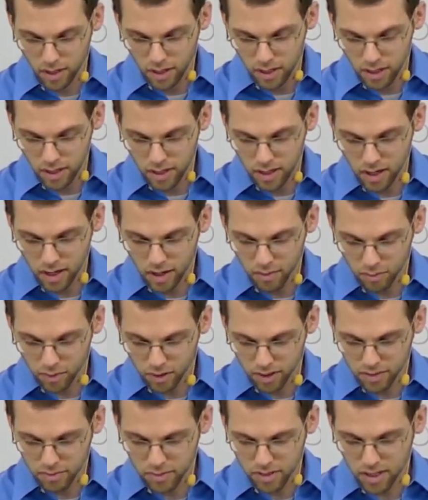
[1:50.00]
he
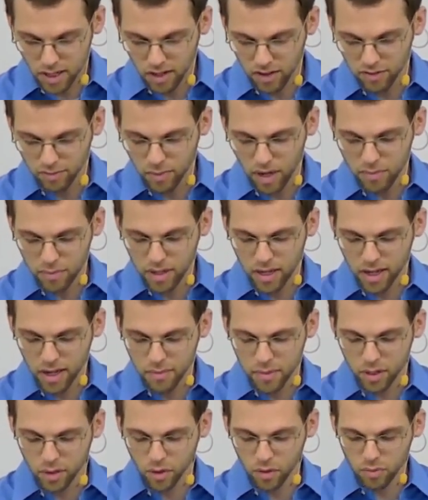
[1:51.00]
humbled himself by
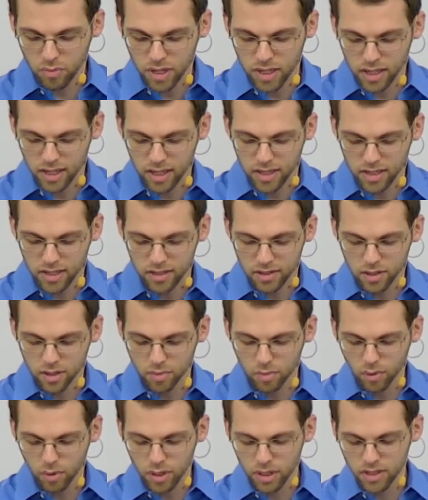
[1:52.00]
becoming obedient to the
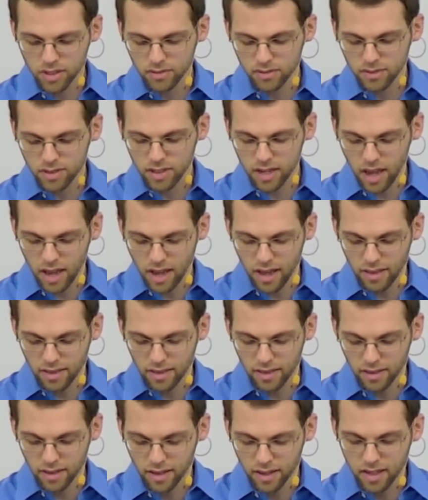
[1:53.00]
point of
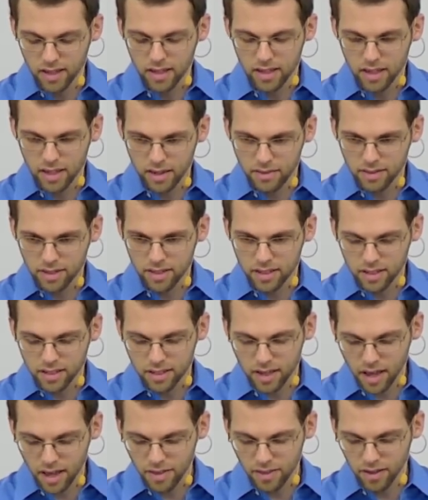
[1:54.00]
death, even
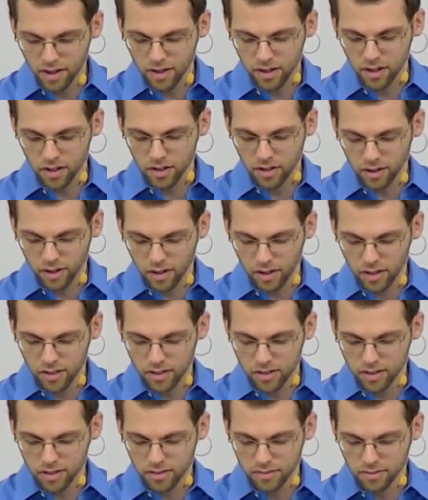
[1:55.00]
death on a
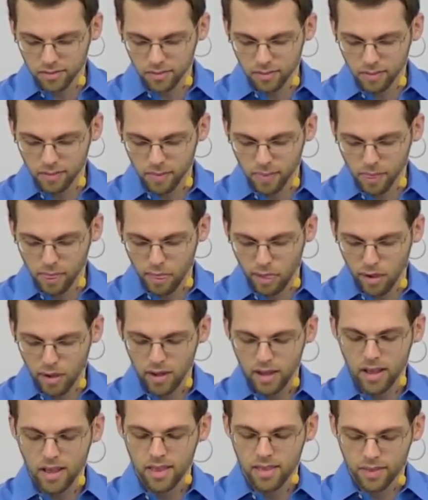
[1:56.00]
cross.
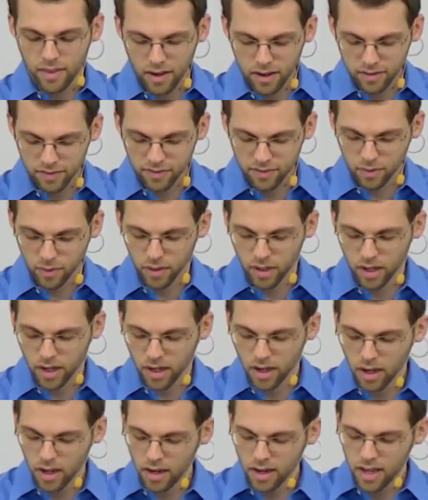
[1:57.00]
Therefore,
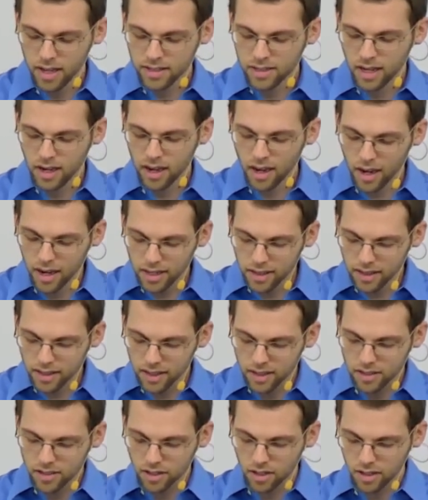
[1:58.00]
God has highly
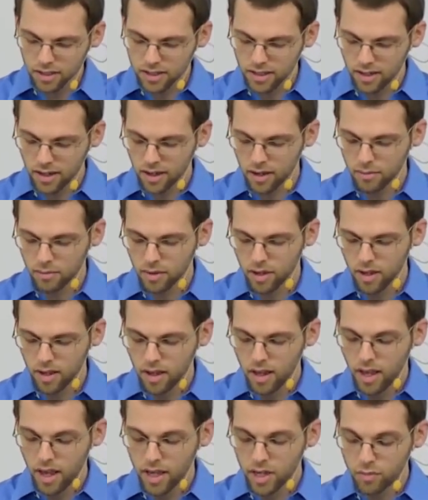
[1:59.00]
exalted him
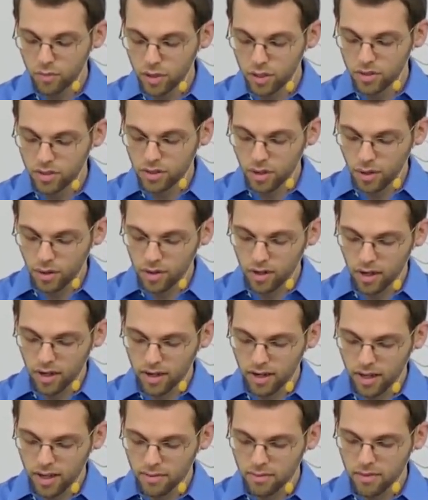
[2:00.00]
and bestowed on
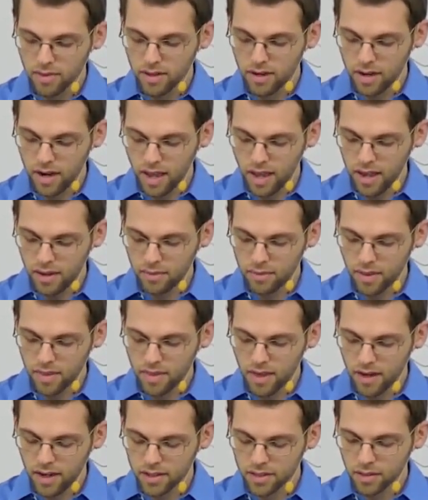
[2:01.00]
him the name
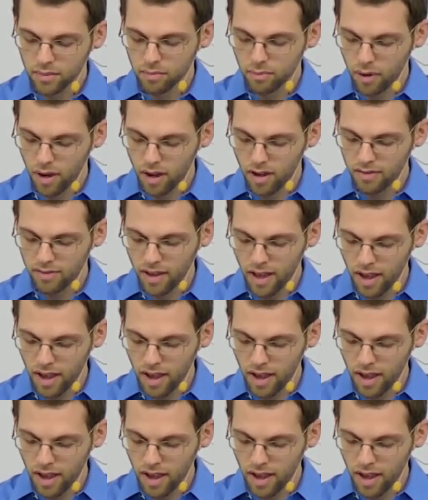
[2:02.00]
that is above